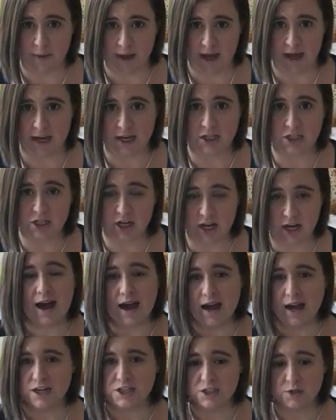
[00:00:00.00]
page.
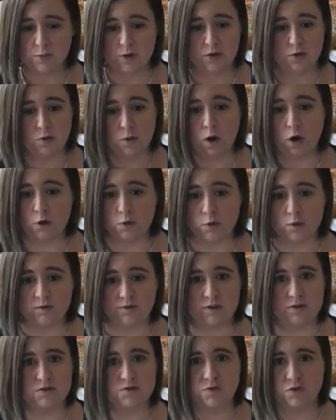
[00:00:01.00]
I actually went through all the
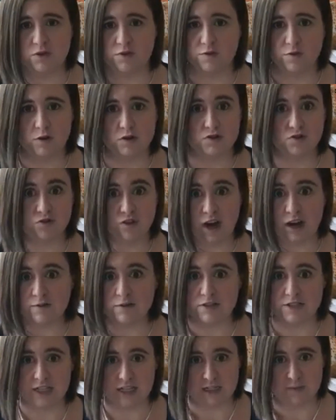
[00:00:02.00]
reviews for the first
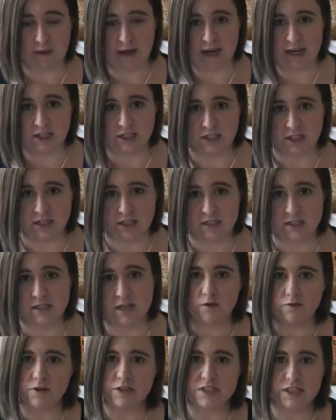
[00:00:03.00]
5 or 6 pages.
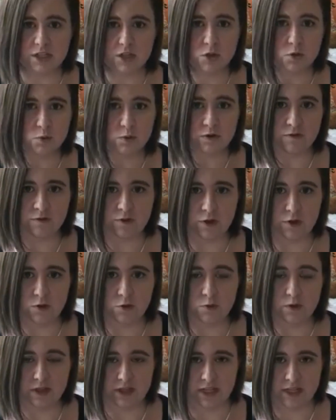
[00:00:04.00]
Every single
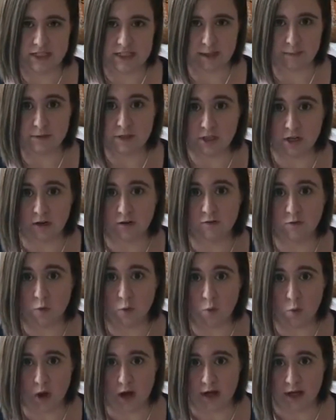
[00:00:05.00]
review, with the exception of
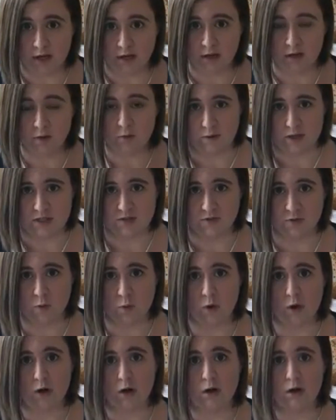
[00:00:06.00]
one, was
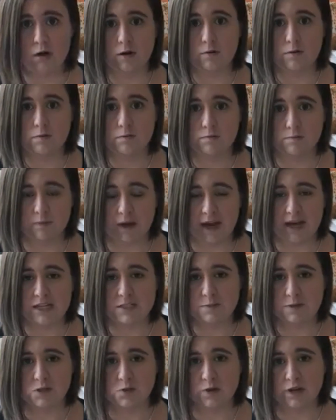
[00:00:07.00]
for
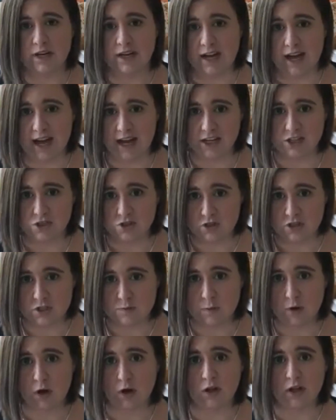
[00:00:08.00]
pants between an extra
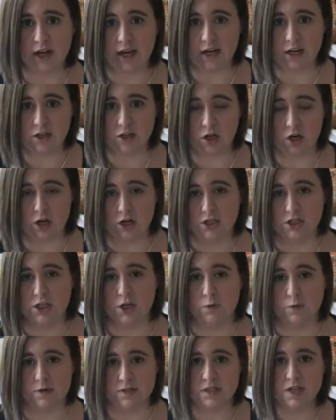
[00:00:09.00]
small and a large.
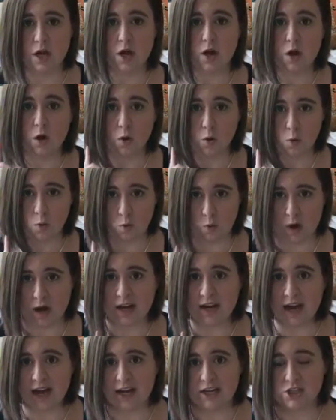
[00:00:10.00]
There was
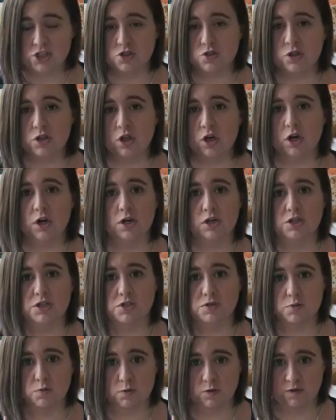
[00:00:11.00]
one extra
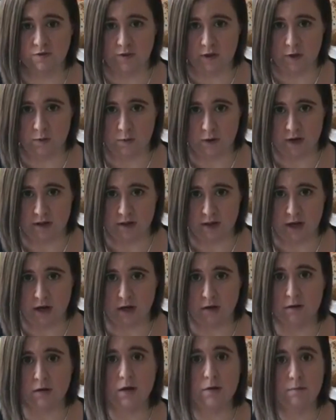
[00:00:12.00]
large review on
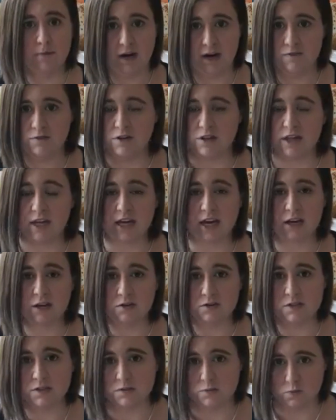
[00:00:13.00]
there, but everything
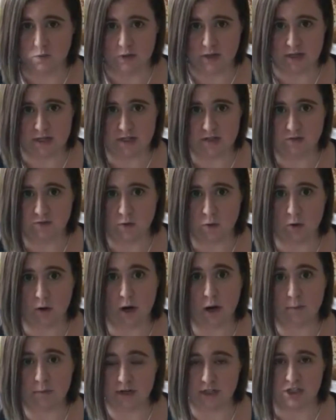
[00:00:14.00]
else was
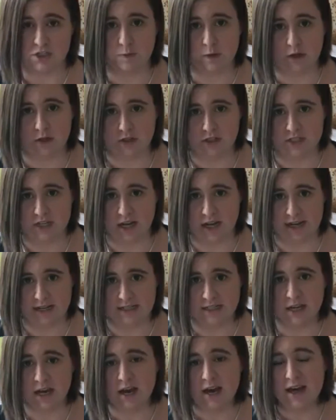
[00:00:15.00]
for a much smaller
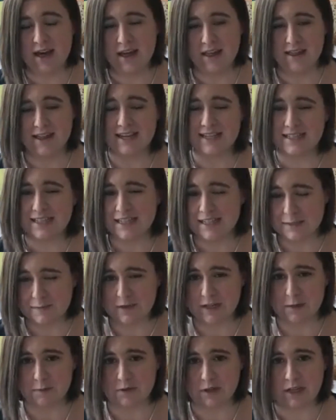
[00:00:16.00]
size. This leads
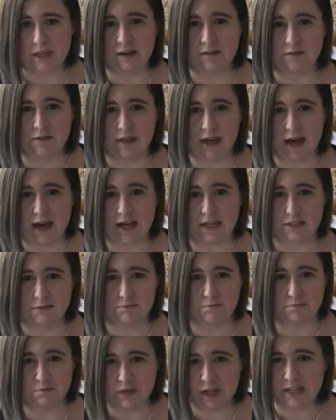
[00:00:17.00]
me to believe that
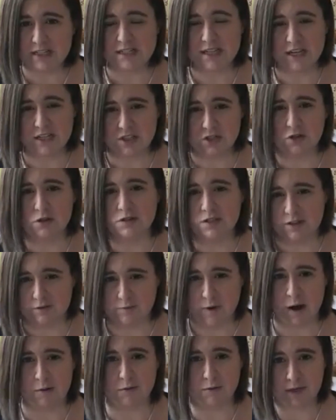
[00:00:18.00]
plus size girls
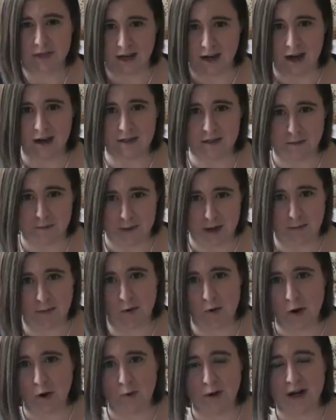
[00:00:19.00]
have probably gotten the memo
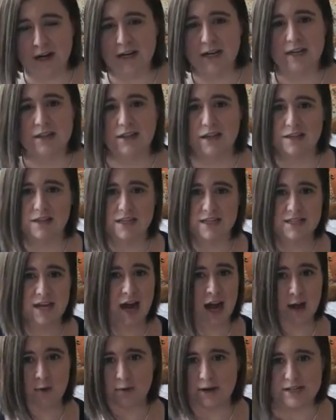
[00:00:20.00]
already that these
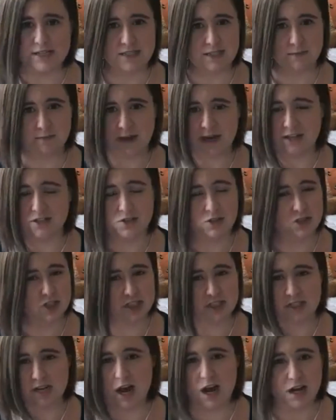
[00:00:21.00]
high-waisted pants are
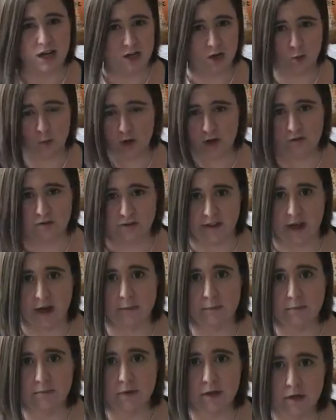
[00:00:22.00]
just not going to work for
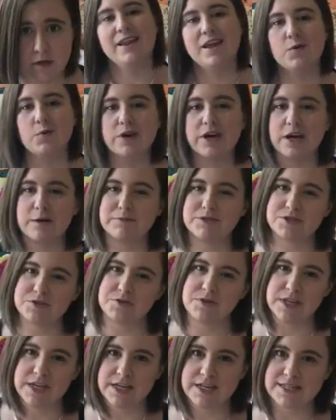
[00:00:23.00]
them. And then we come
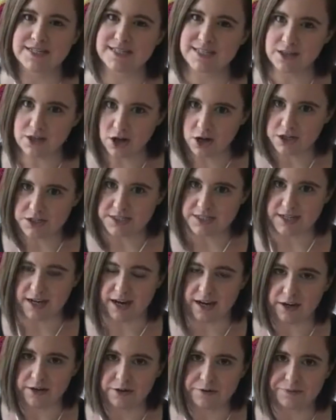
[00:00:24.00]
to the Salar
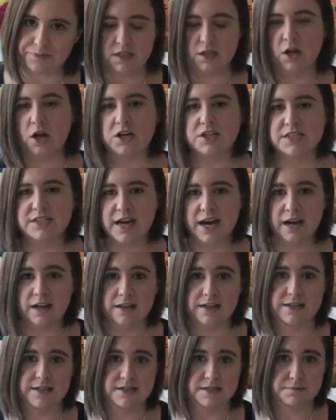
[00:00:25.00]
style. Salar
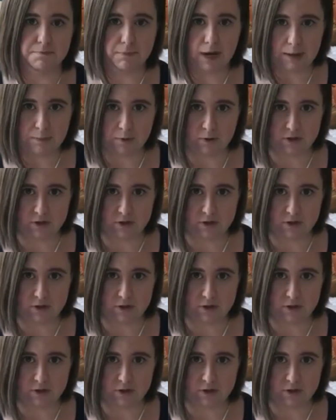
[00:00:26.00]
style is my